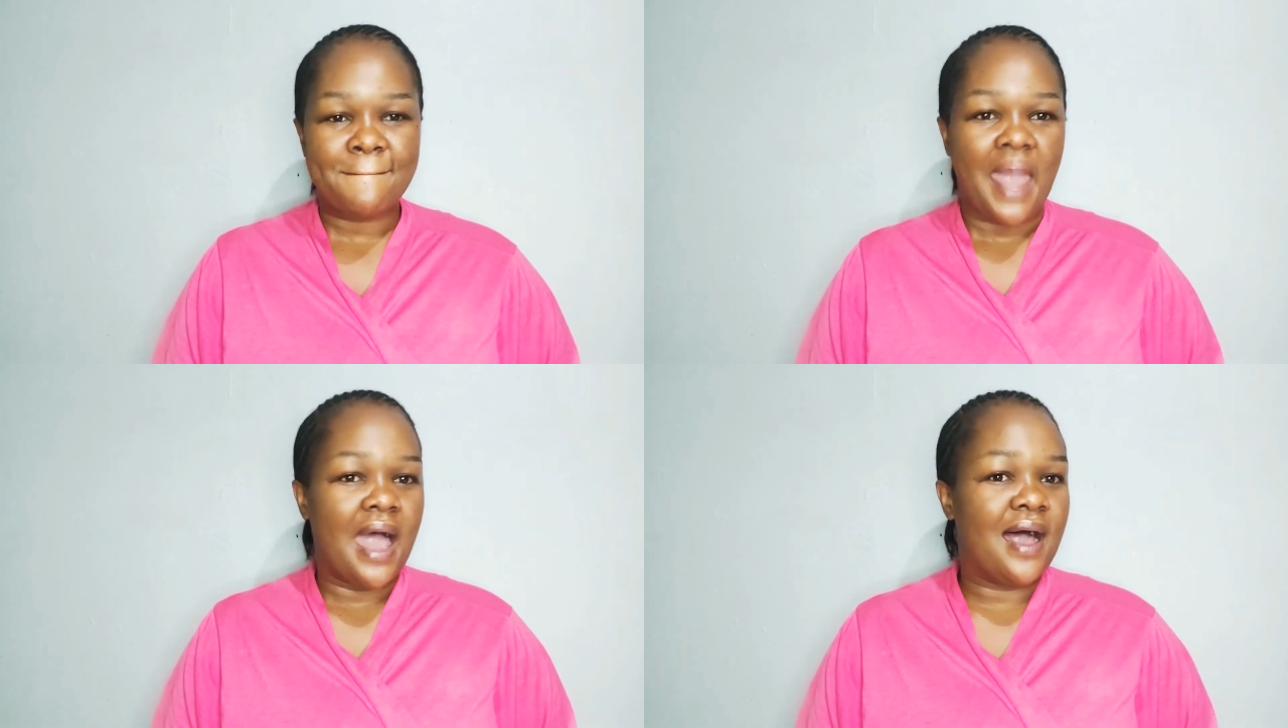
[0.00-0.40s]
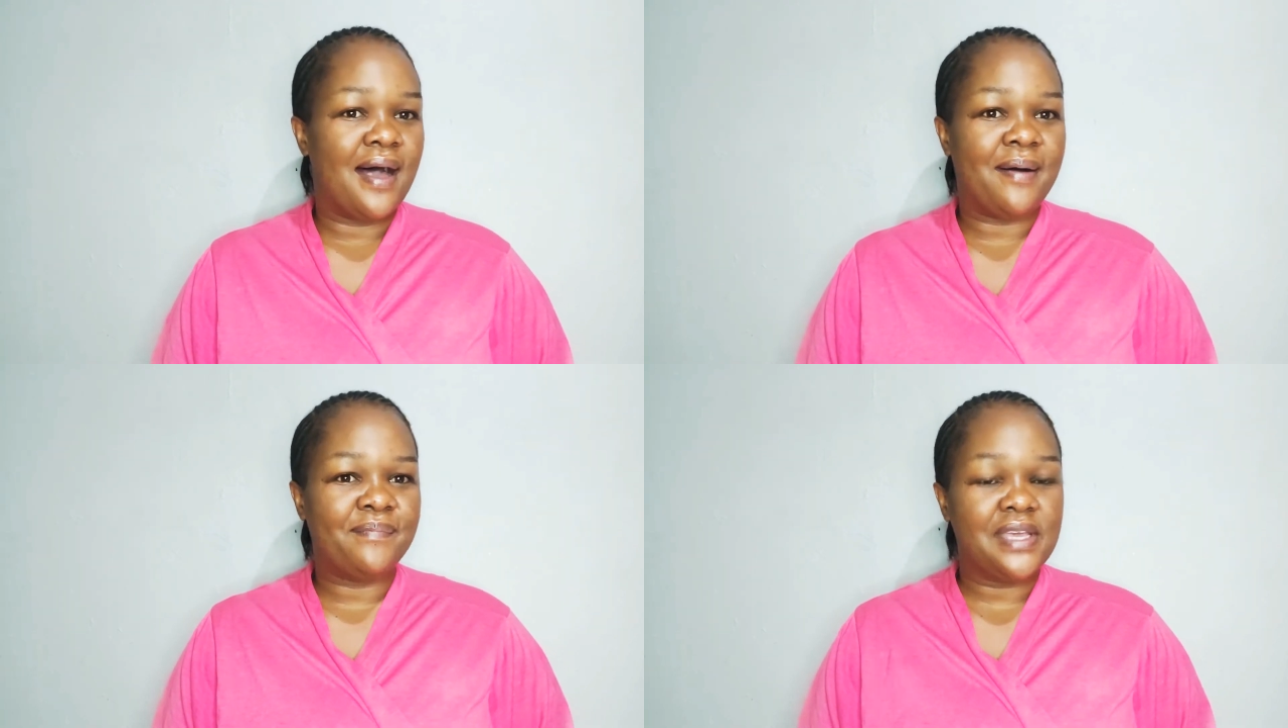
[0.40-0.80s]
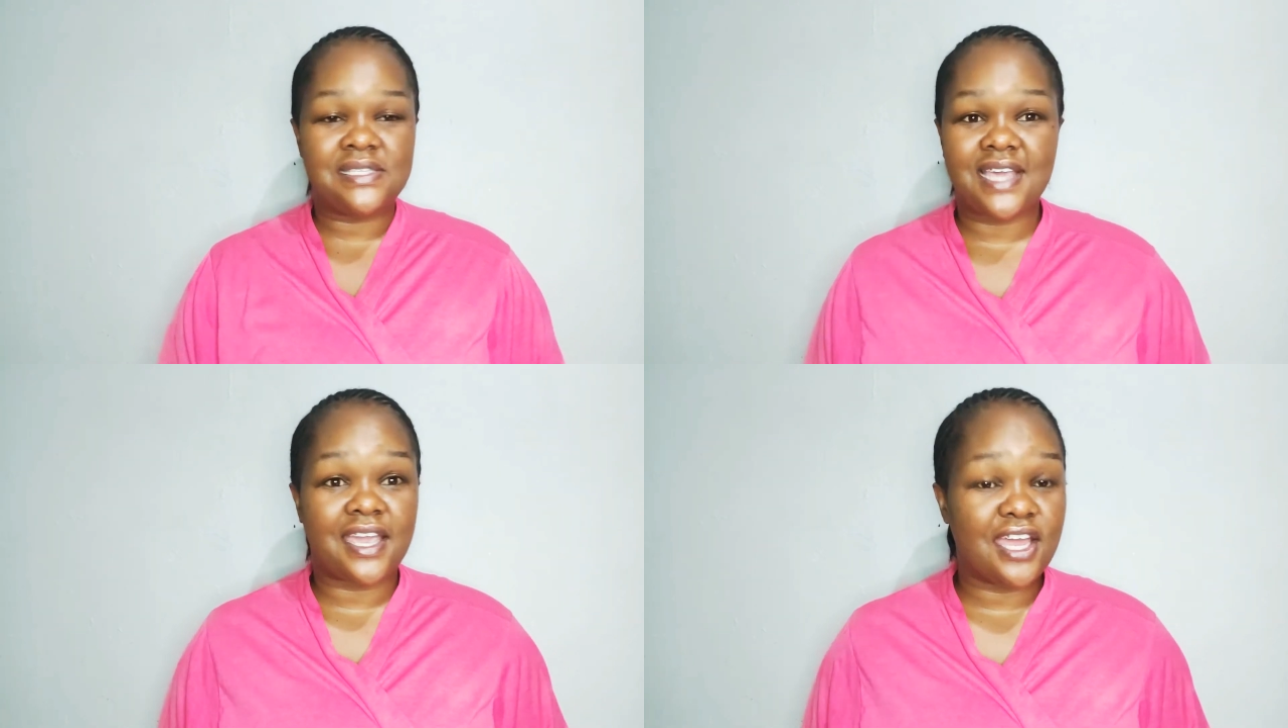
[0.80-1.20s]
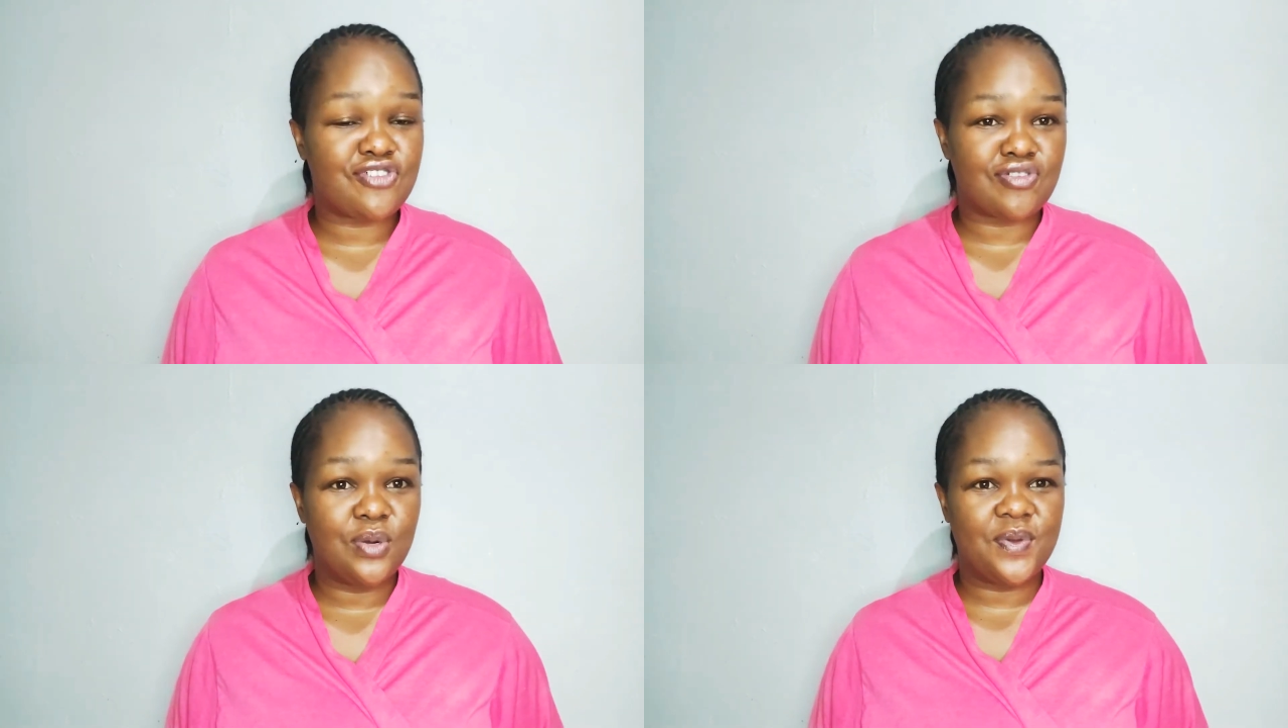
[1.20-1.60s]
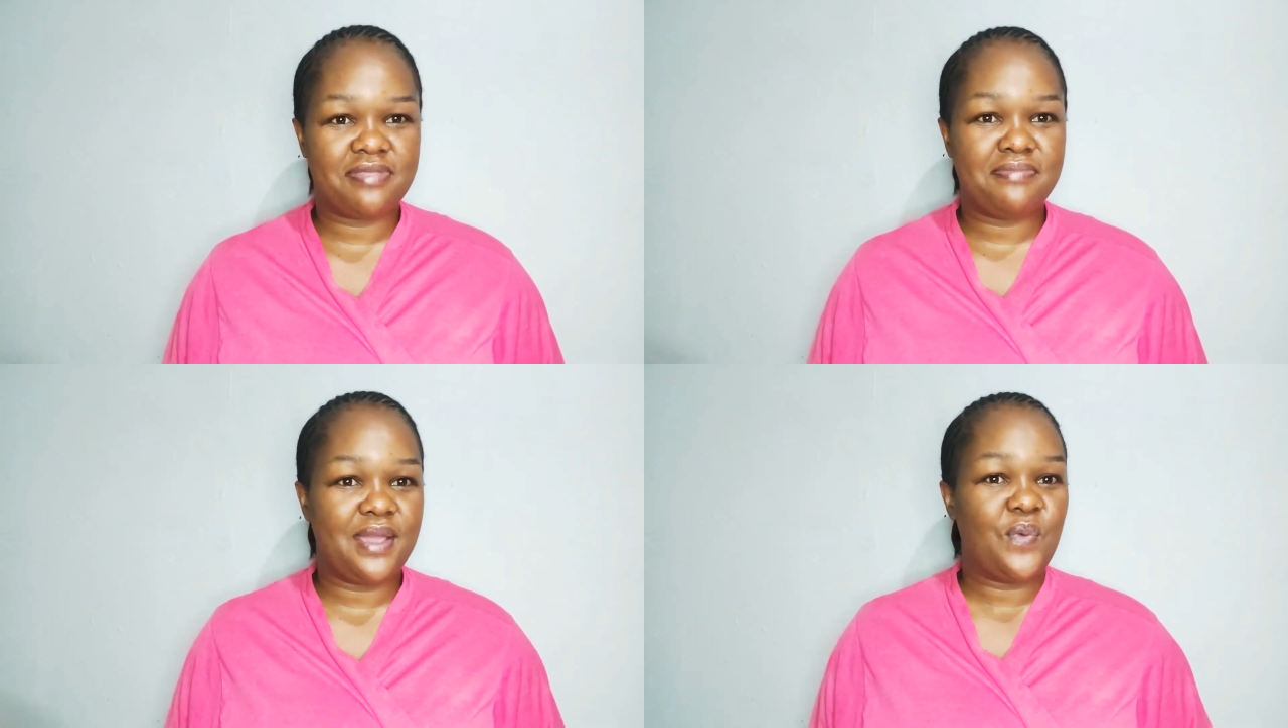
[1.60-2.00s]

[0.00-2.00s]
it's a get rule with me.